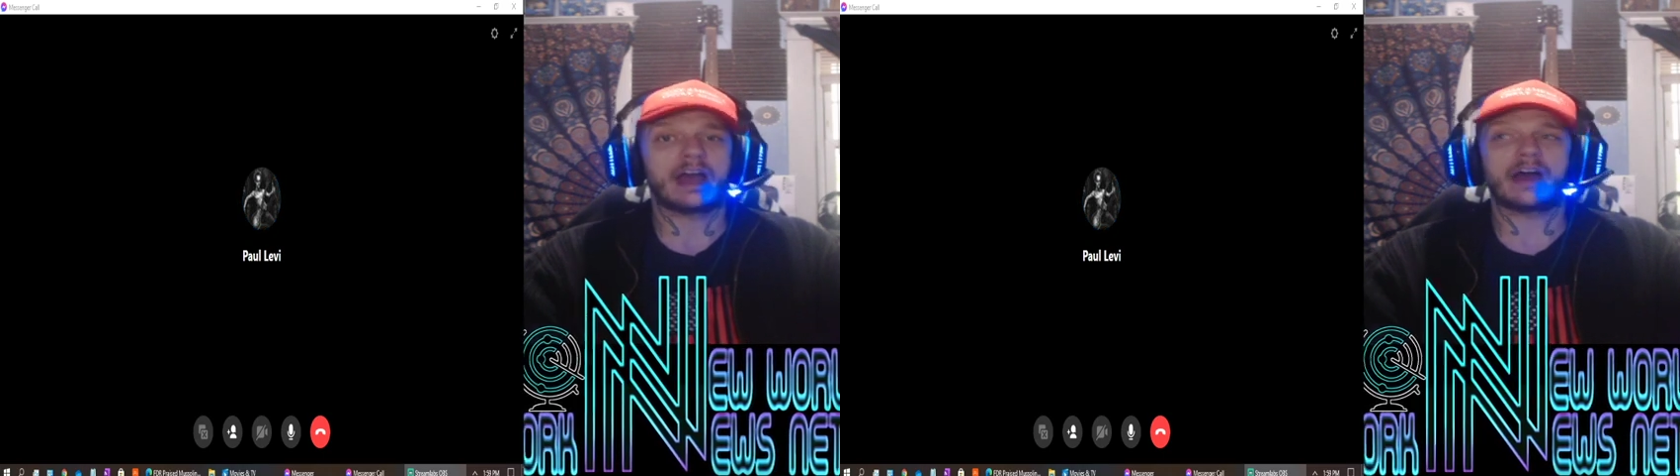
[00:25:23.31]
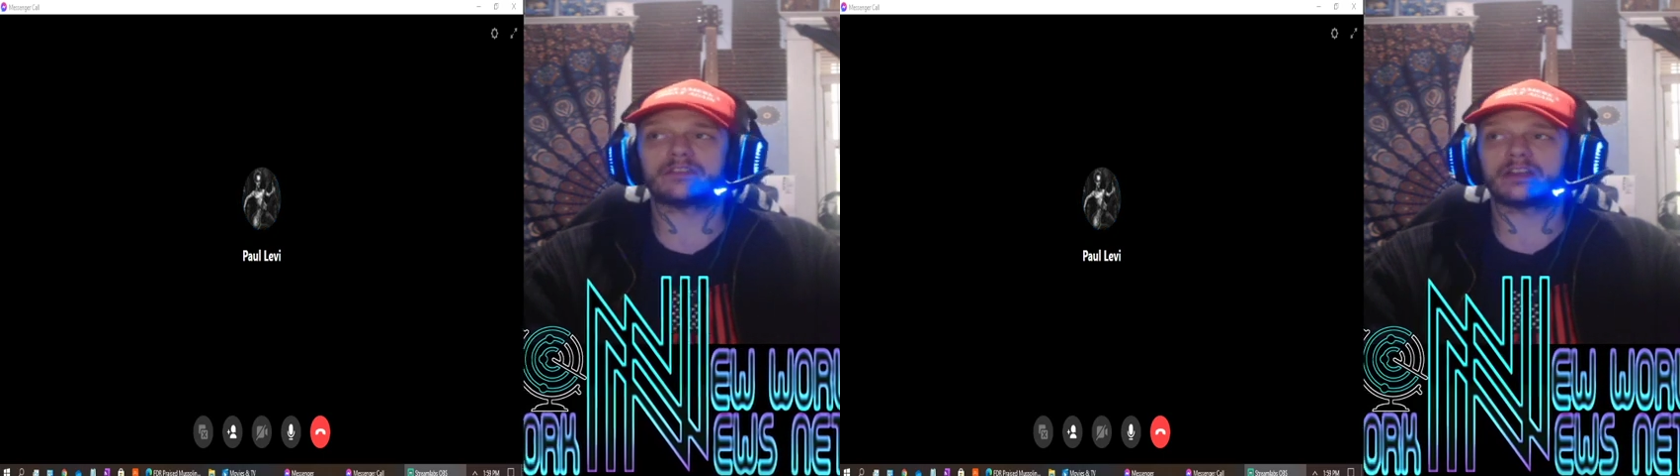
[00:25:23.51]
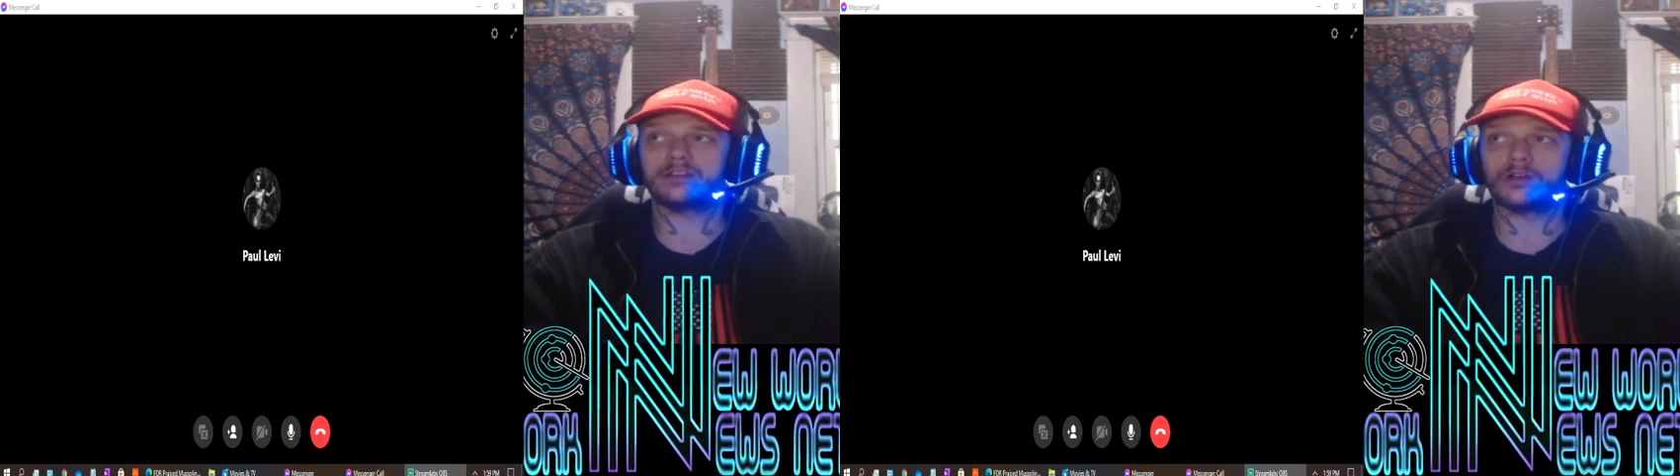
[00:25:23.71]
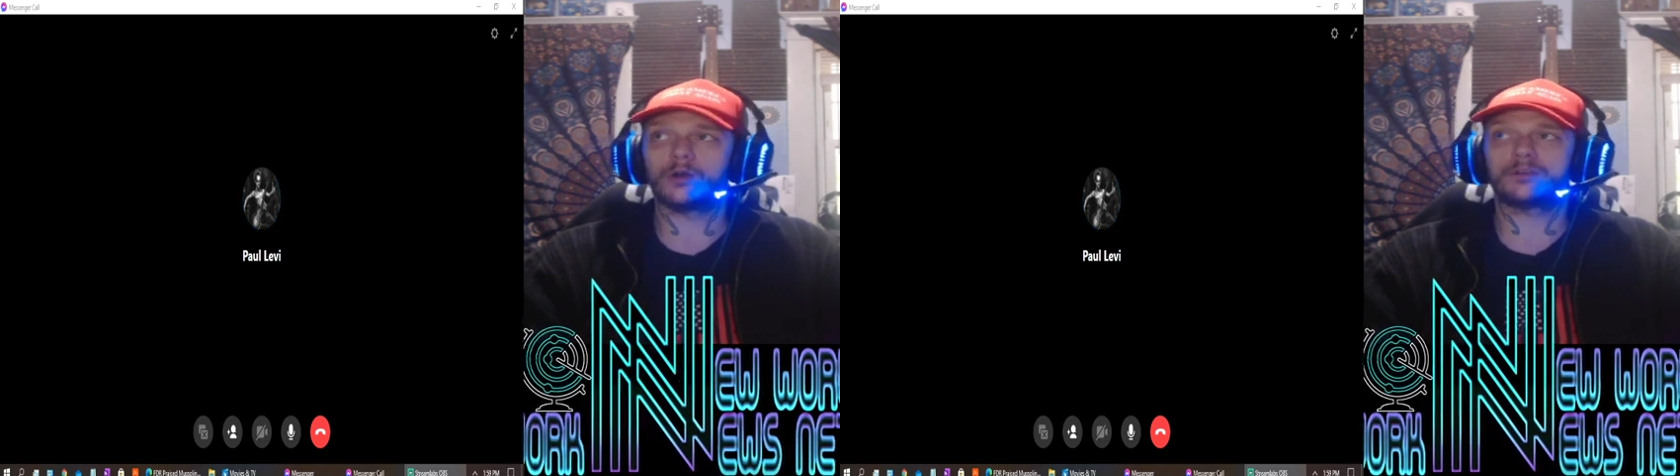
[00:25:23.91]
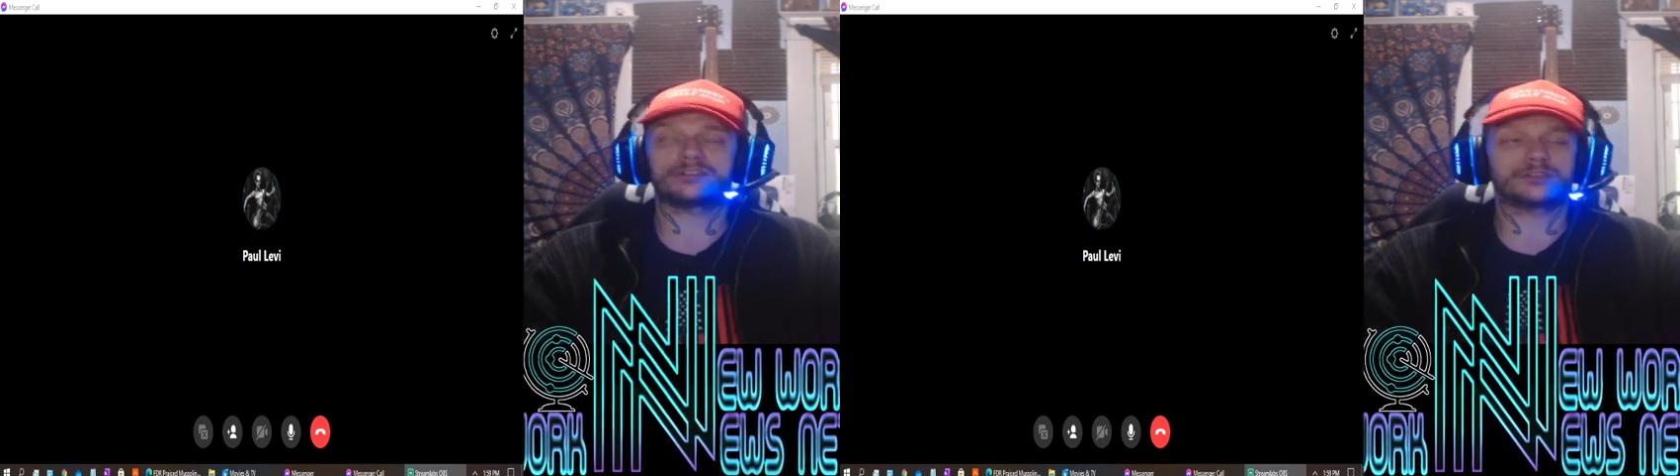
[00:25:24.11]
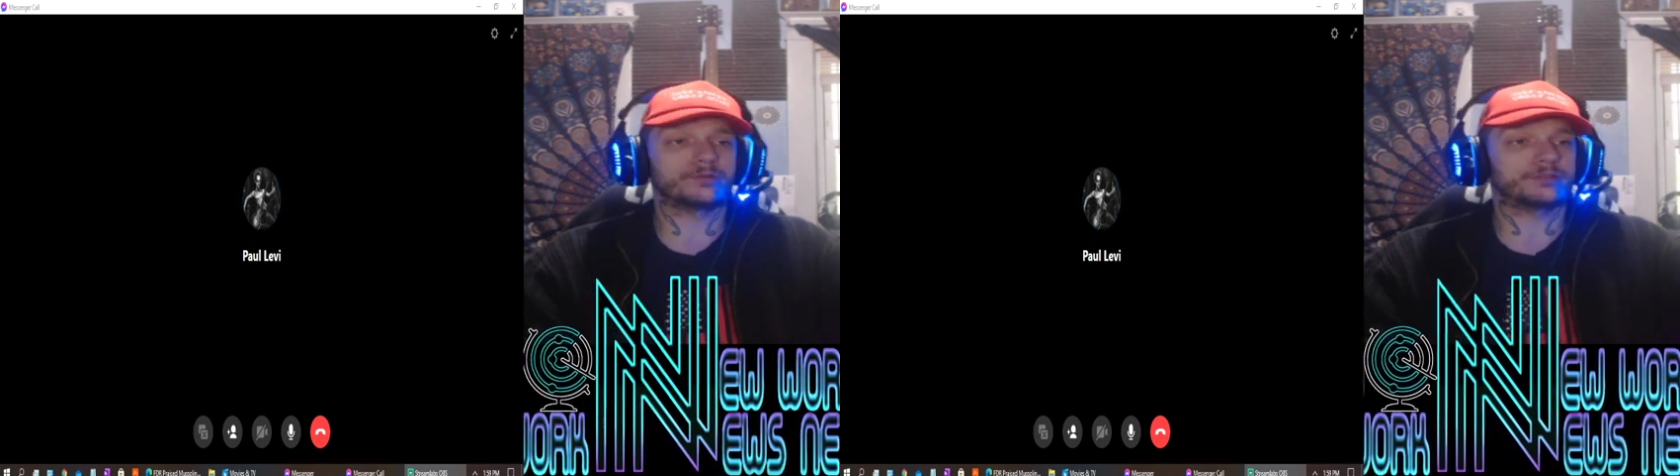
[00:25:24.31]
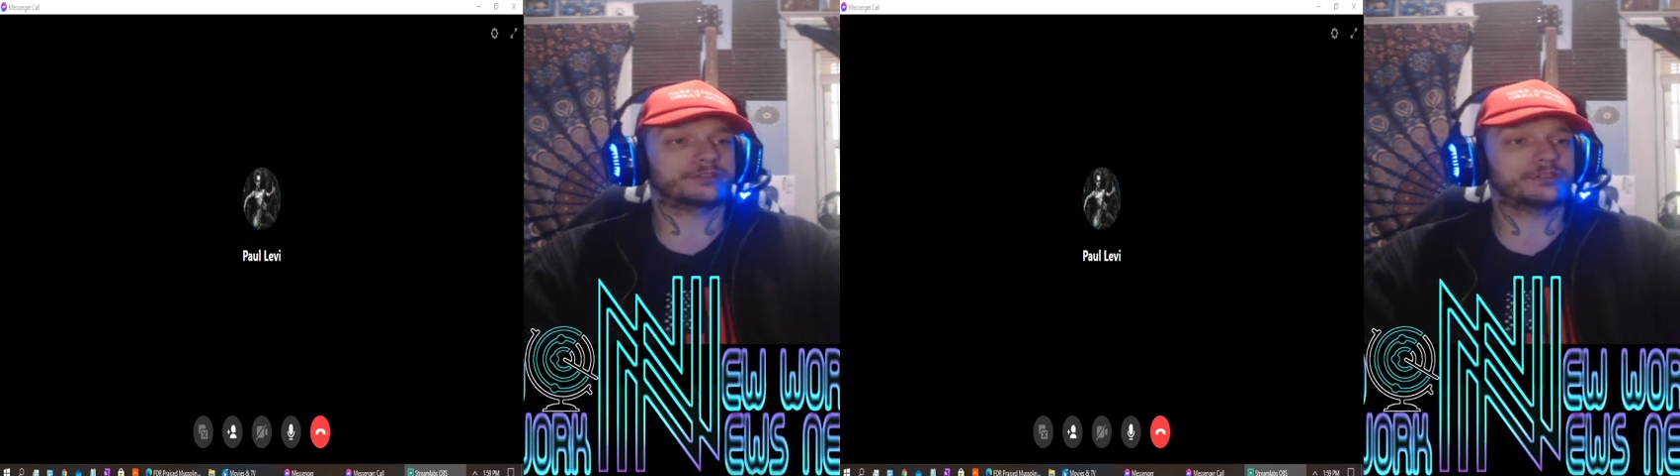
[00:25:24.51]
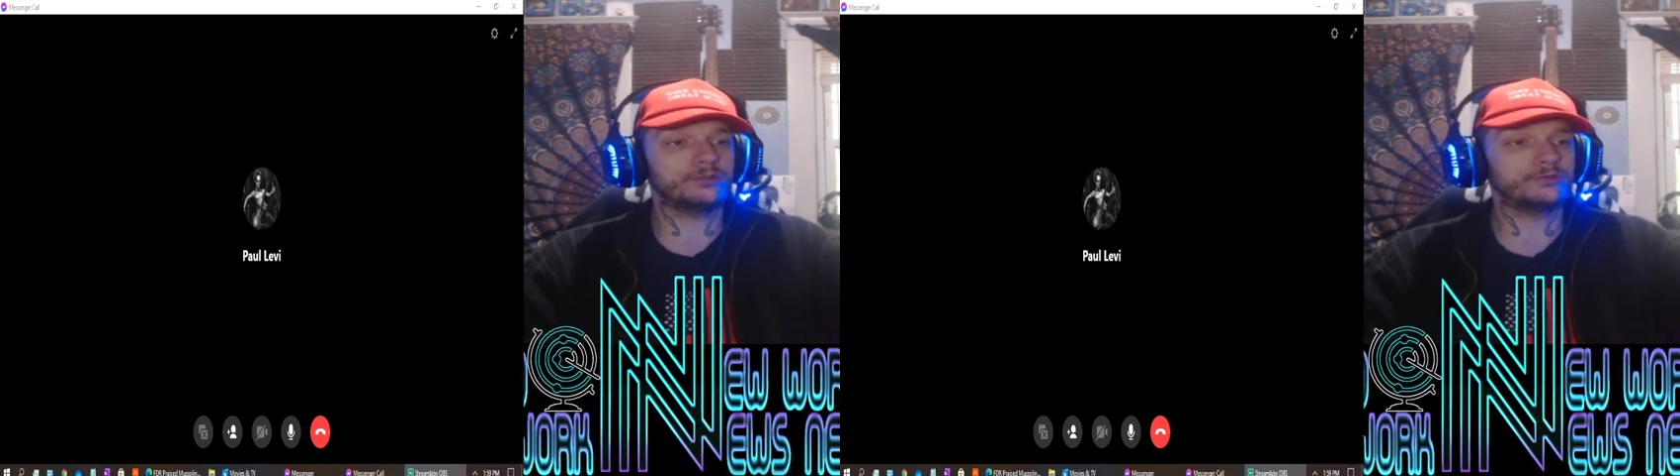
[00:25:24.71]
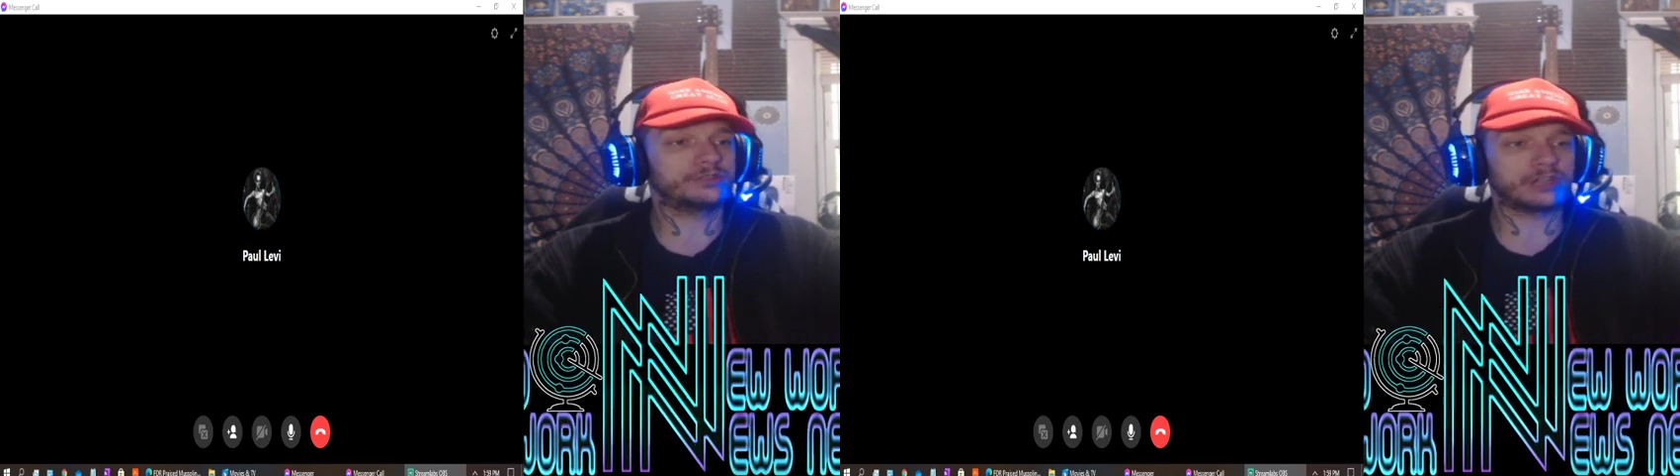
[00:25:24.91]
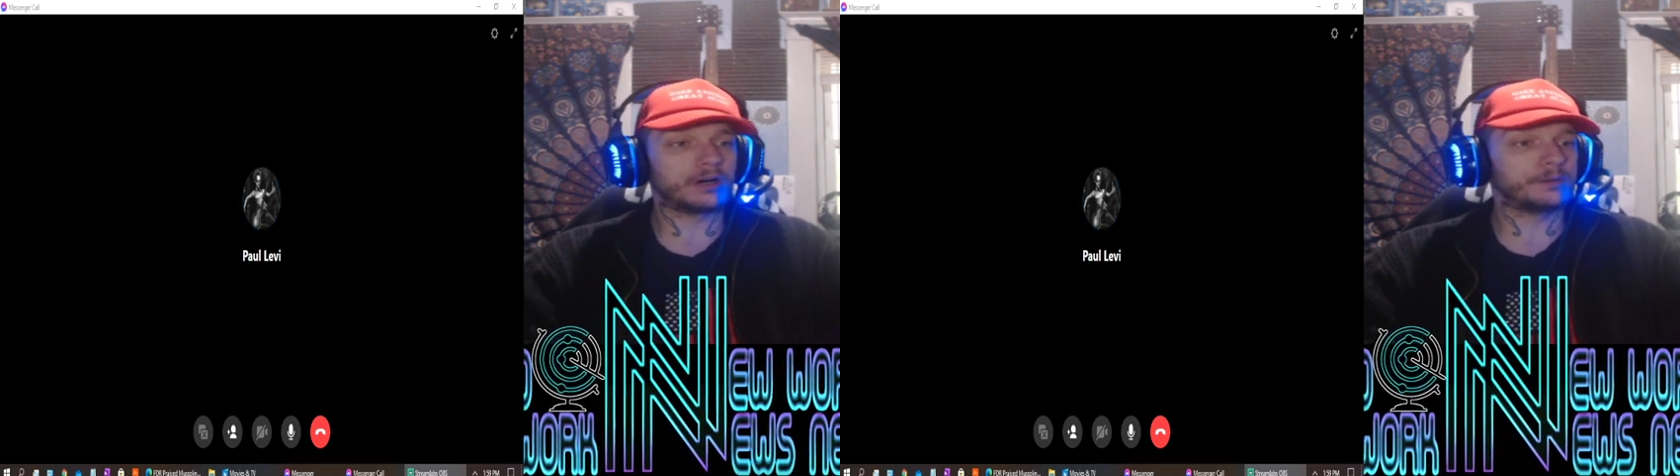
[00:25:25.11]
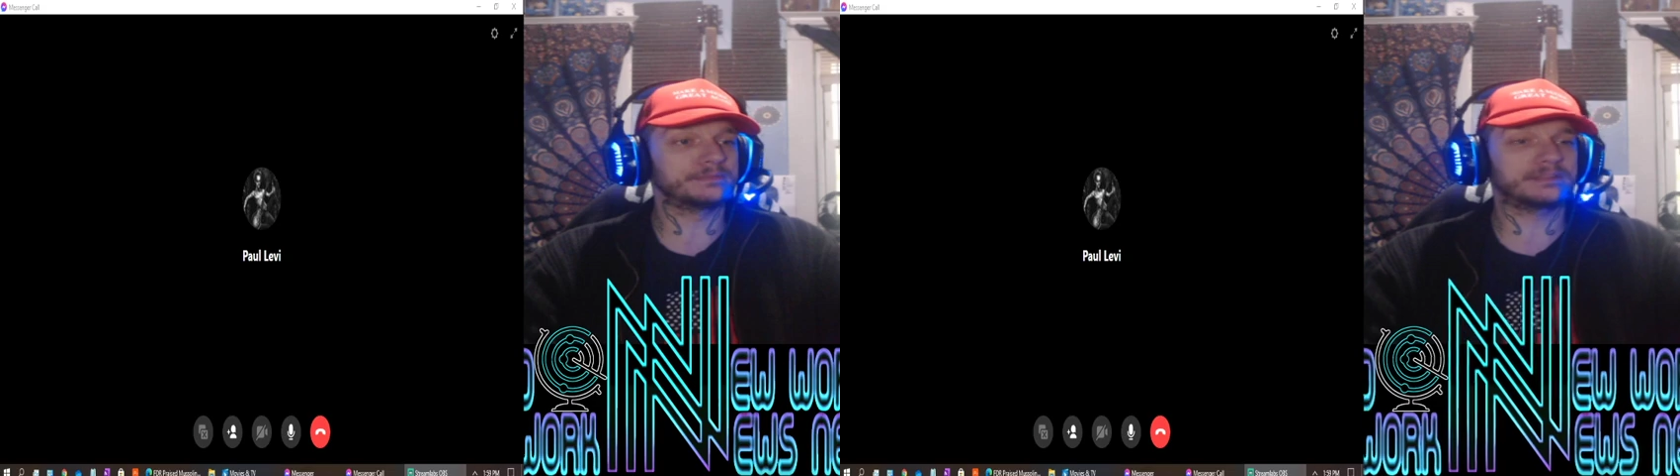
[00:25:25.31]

and they know that you are too dumb